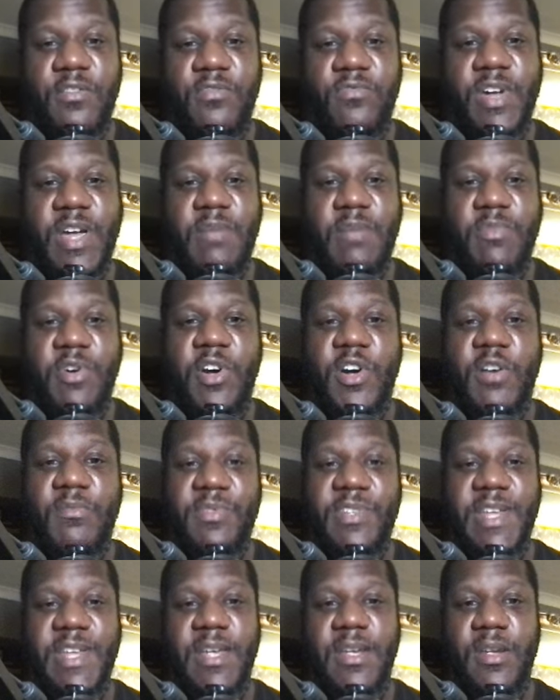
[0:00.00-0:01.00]
right? But
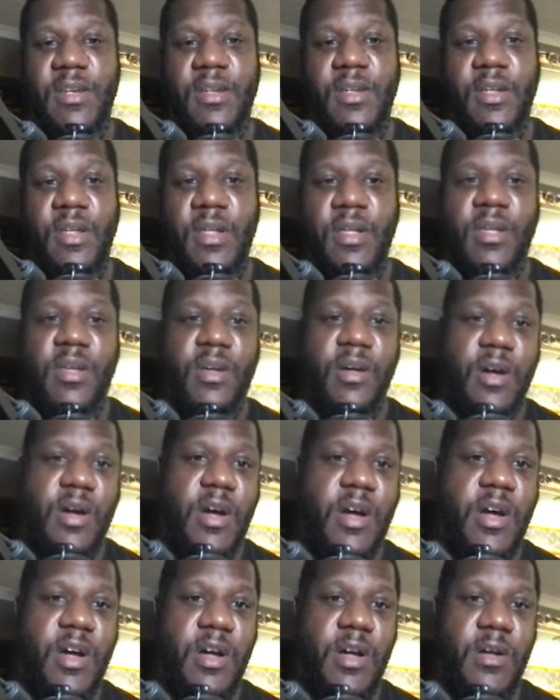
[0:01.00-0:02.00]
OpSec
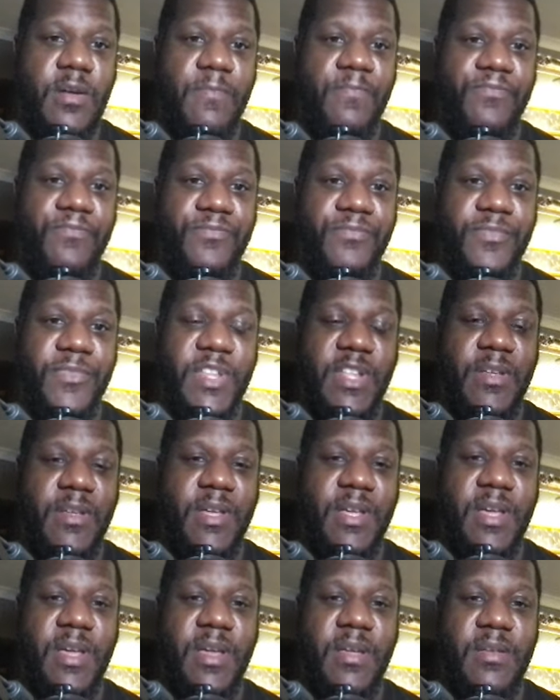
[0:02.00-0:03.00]
are,
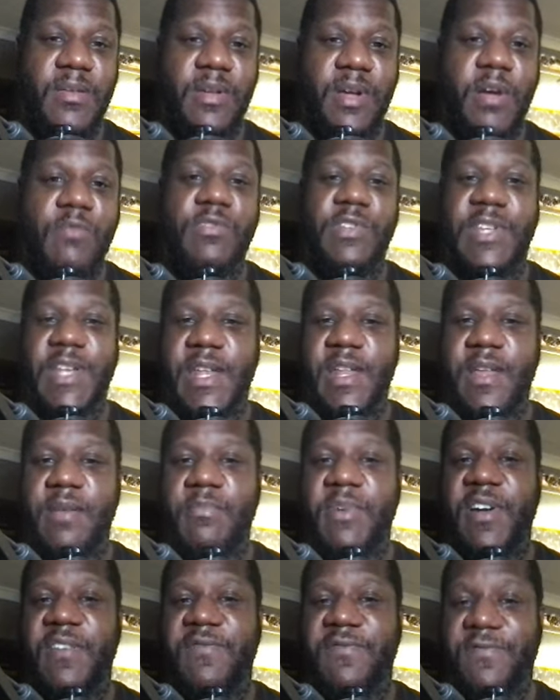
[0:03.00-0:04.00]
I would say they're
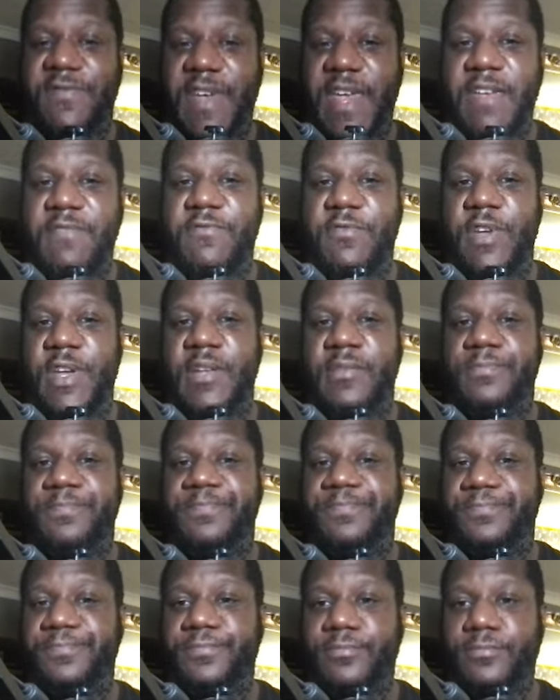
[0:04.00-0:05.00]
my favorite
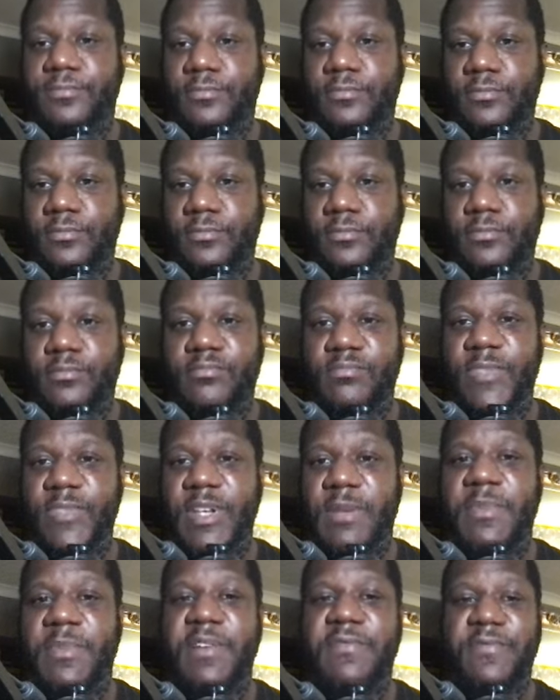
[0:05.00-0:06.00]

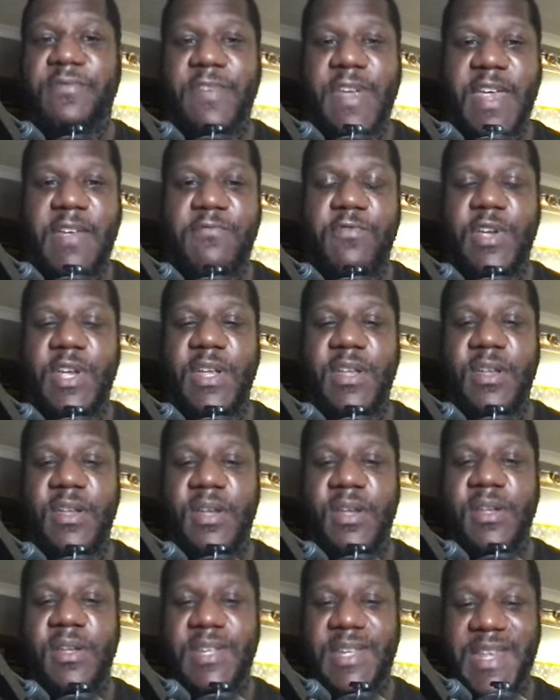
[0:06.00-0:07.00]

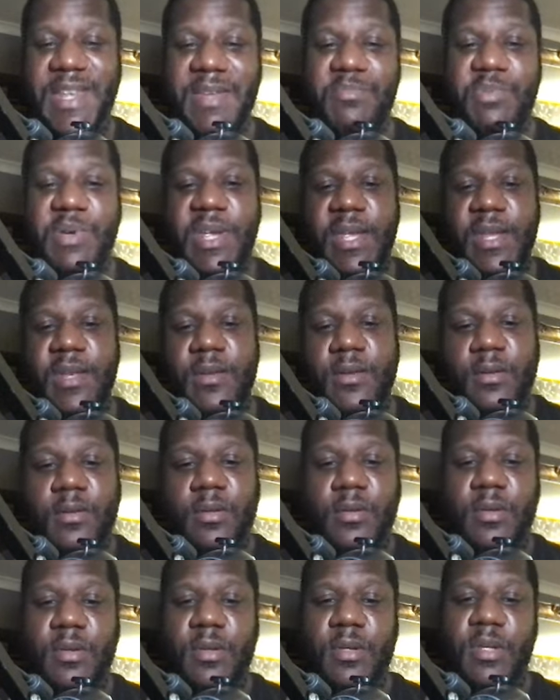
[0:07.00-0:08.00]
DePIN
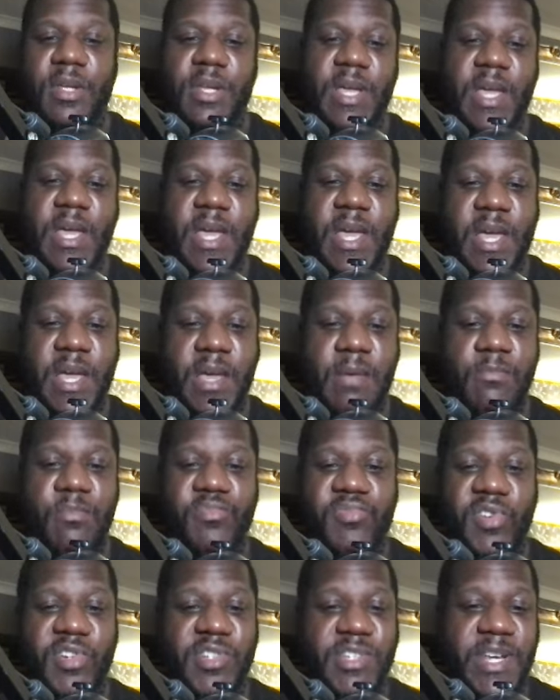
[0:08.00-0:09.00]

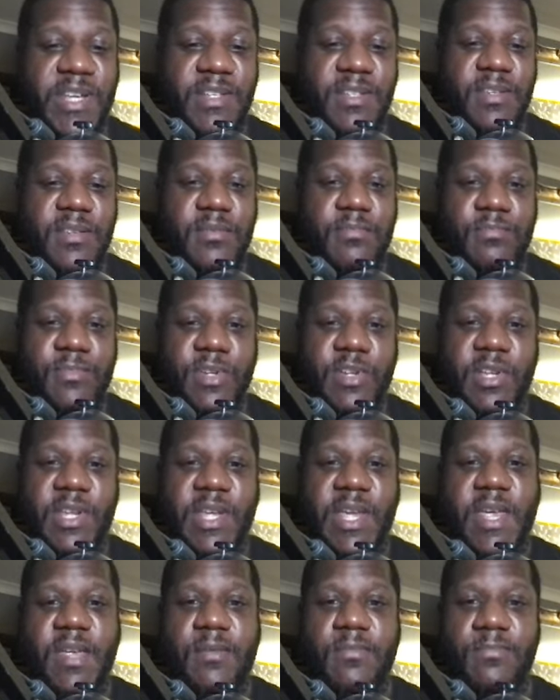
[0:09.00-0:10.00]
project,
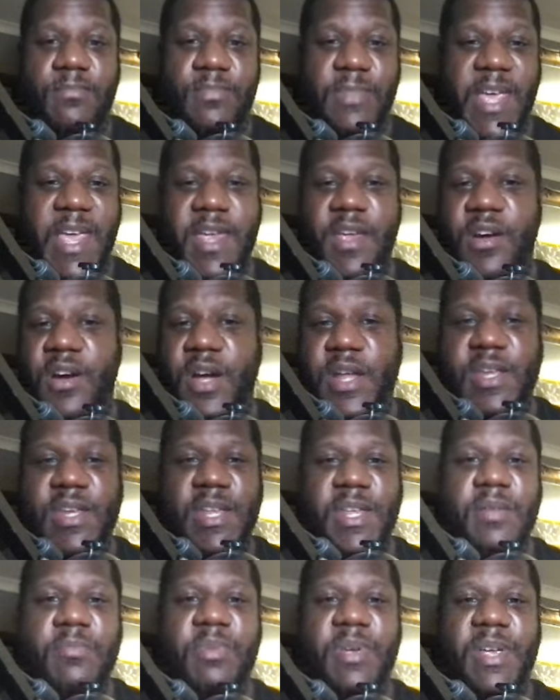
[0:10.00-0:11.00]
okay? AI,
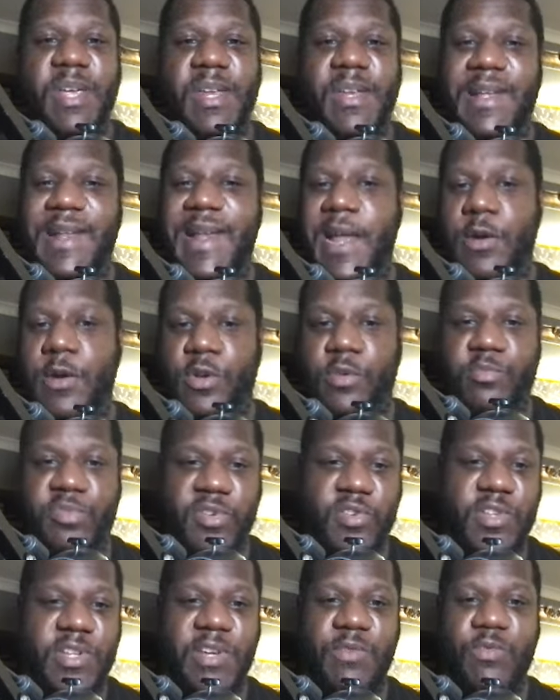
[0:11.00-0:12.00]
DePIN, cloud
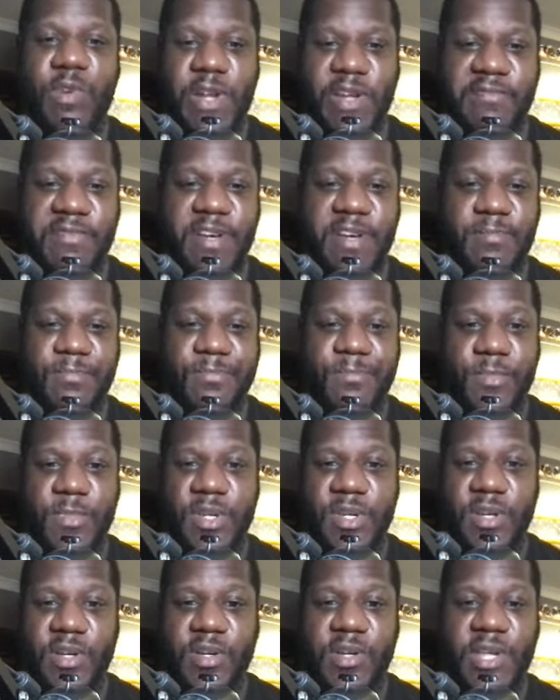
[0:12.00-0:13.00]
computing, whatever,
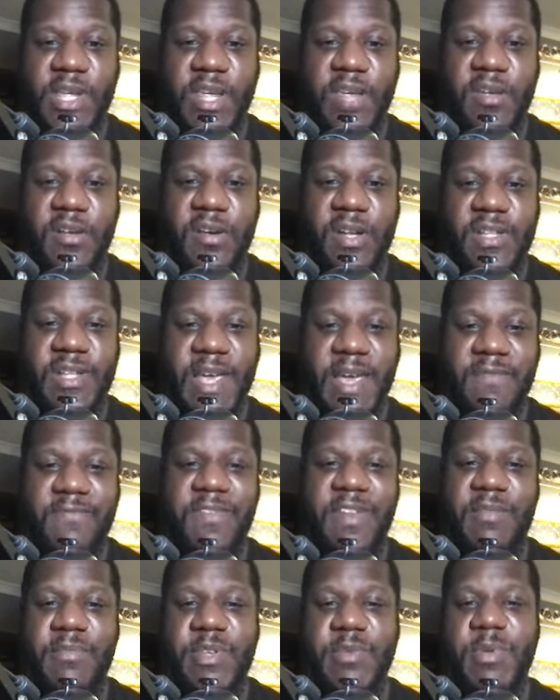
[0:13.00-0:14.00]
okay, guys? And for
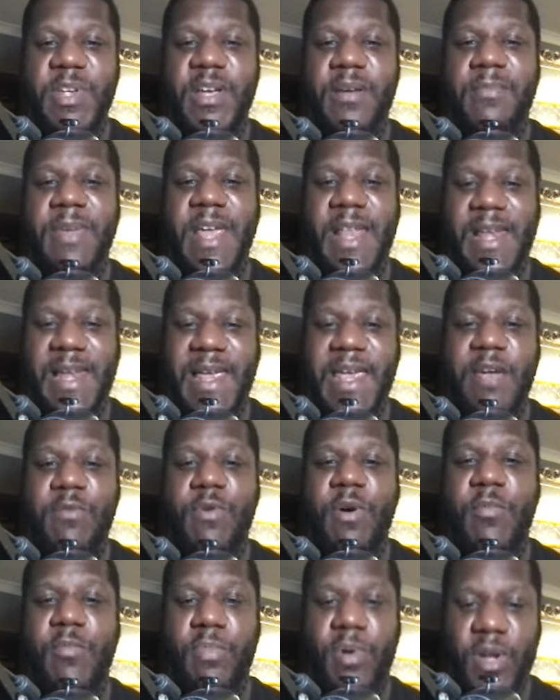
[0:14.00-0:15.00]
them to become a layer
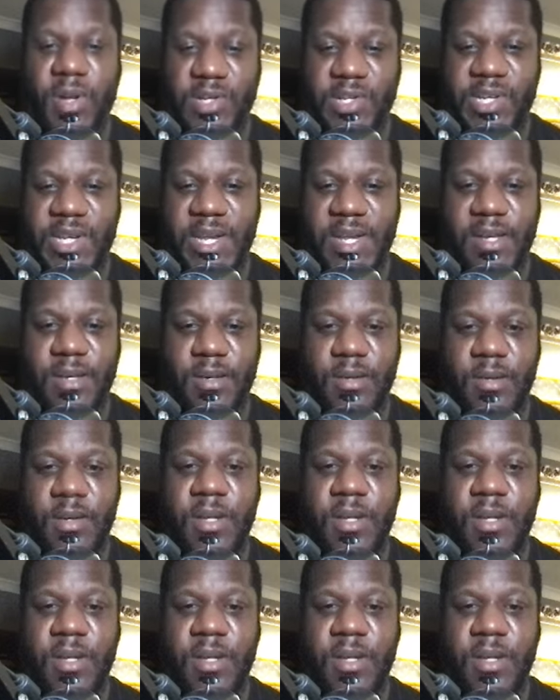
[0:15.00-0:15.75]
one blockchain,